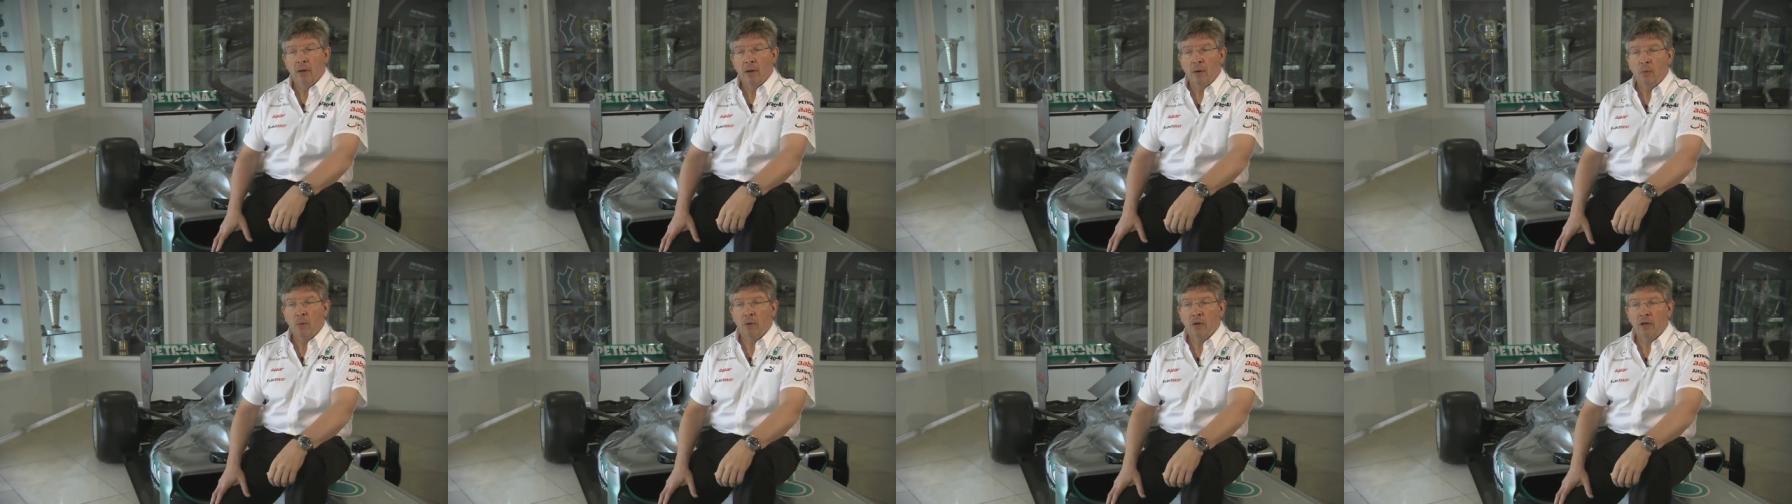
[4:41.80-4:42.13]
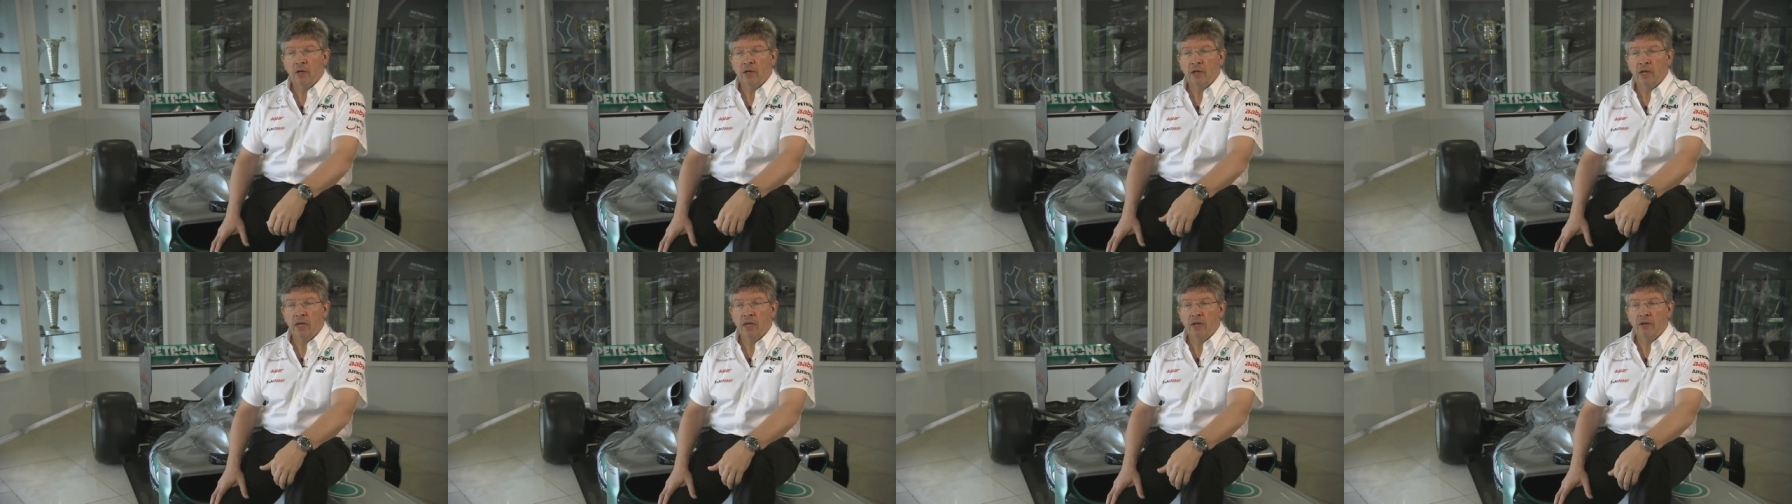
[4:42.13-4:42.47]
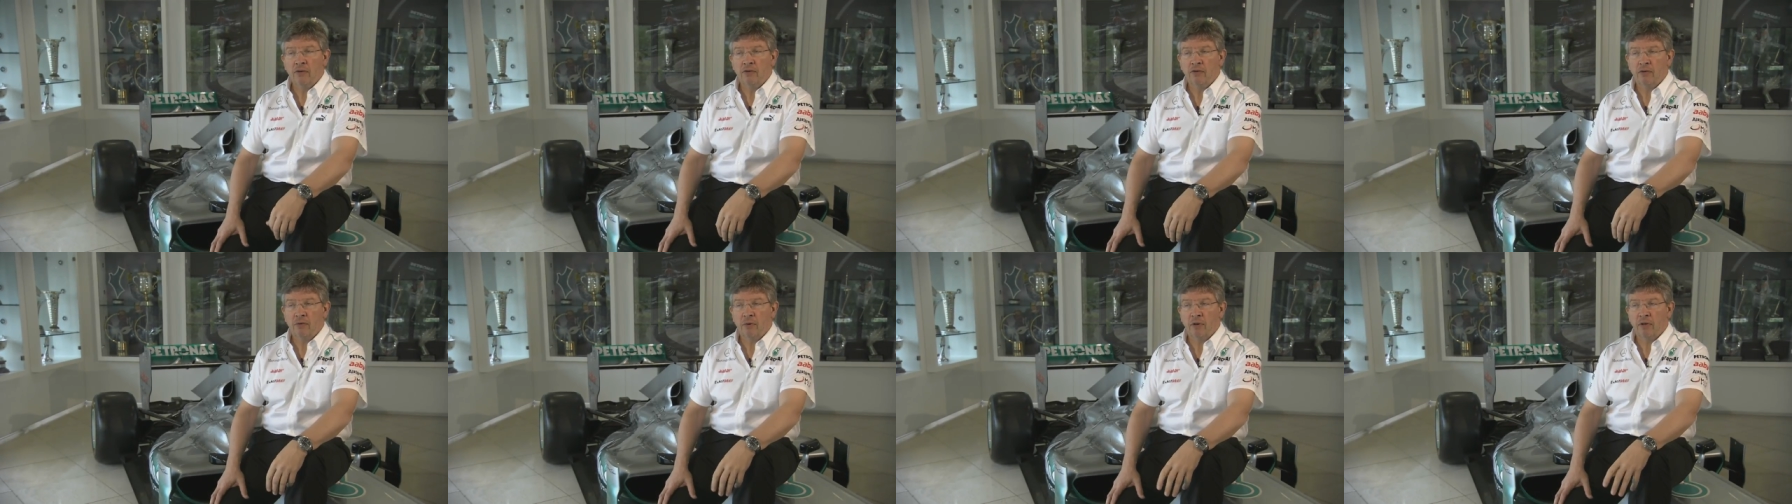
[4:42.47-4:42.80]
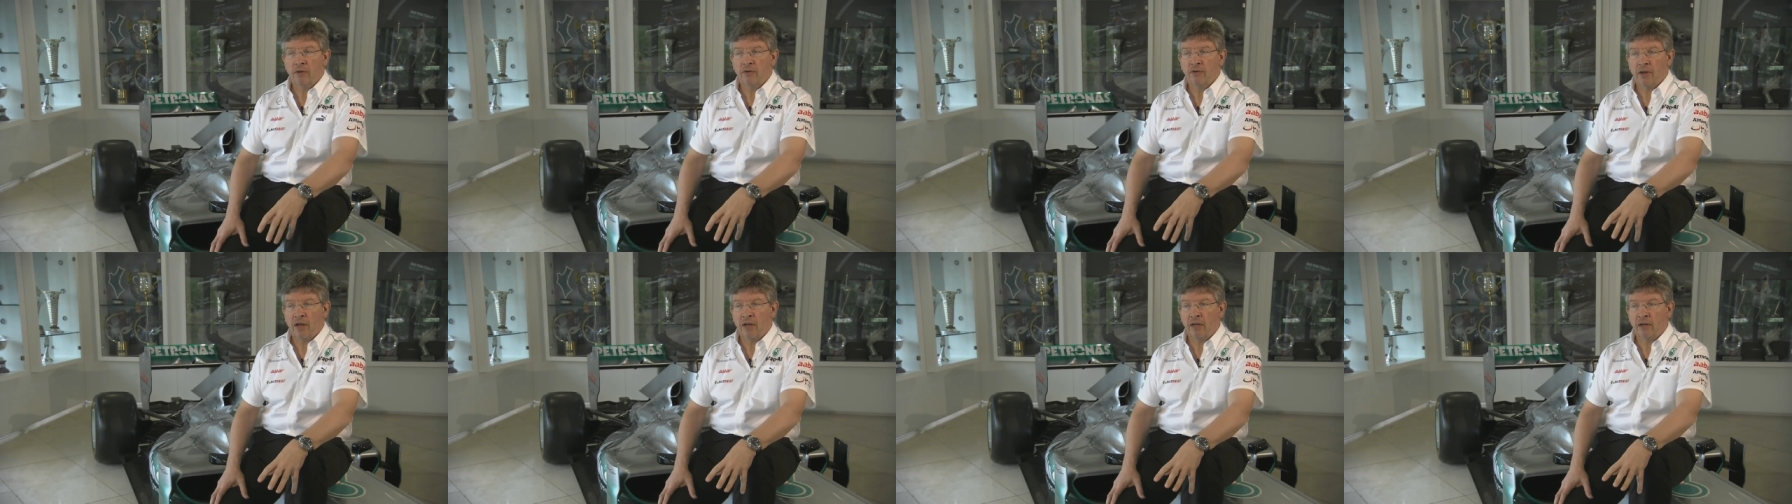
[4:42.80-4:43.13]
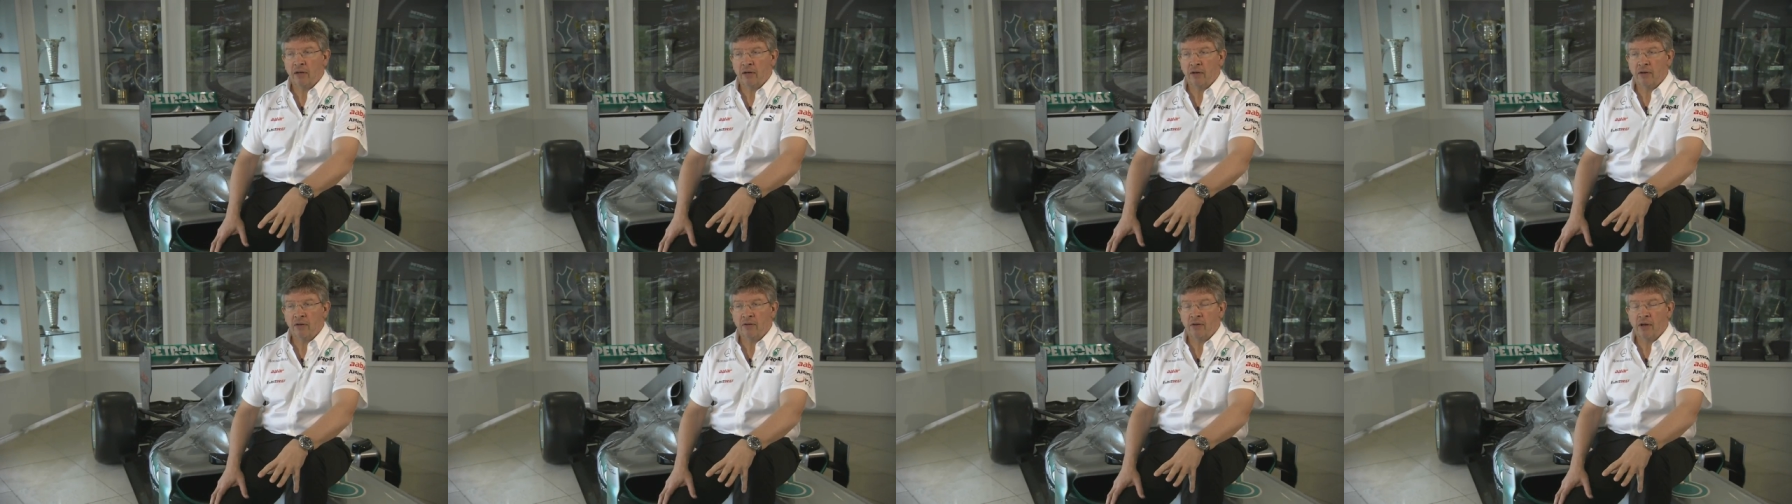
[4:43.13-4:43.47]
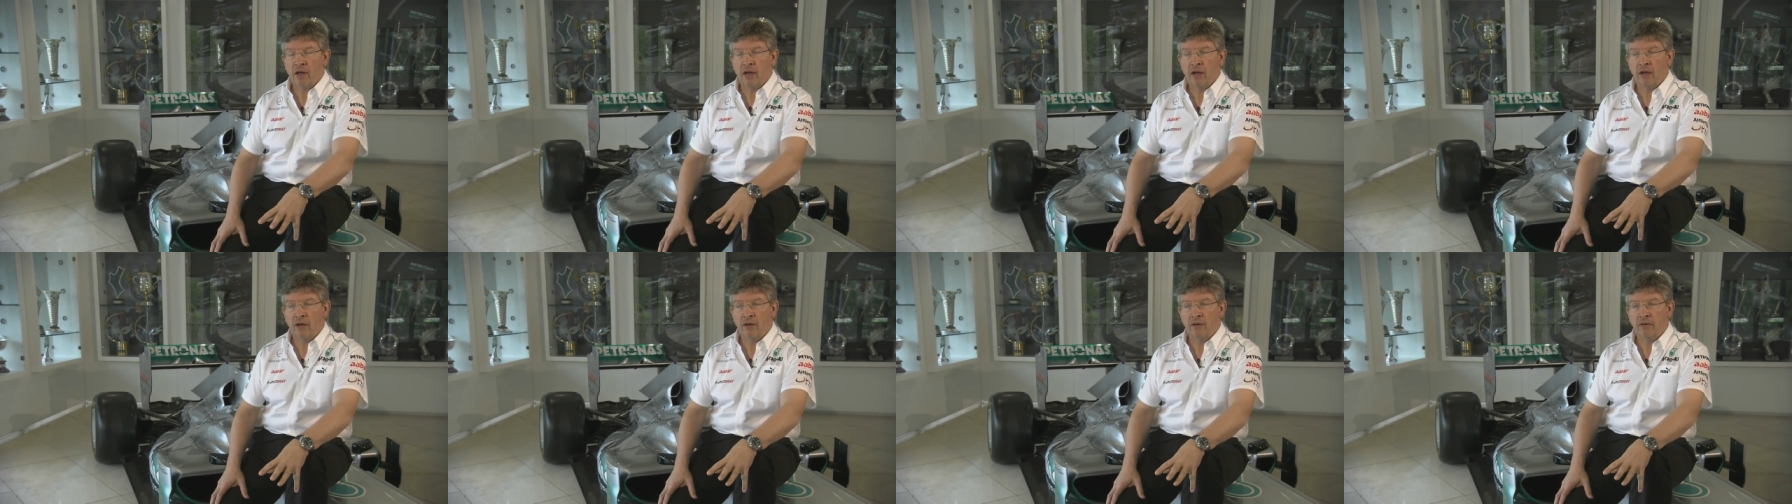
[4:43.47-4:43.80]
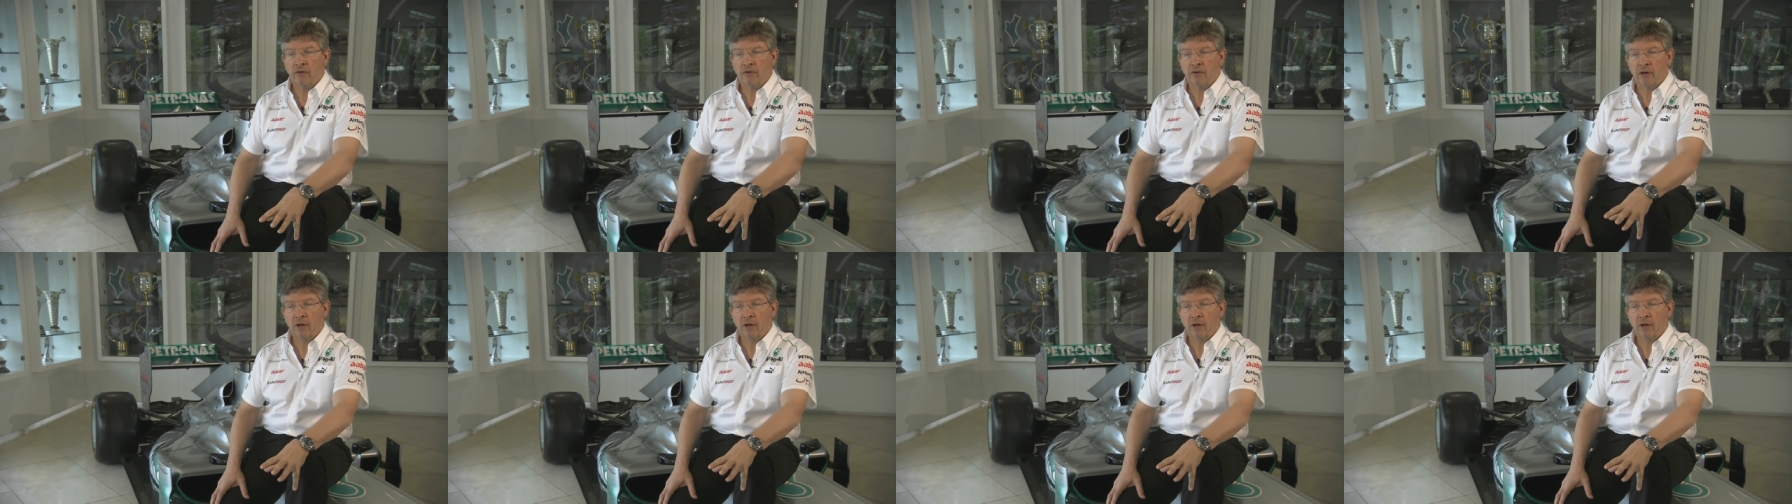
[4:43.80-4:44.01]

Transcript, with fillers: Well, the keys to understanding your tyres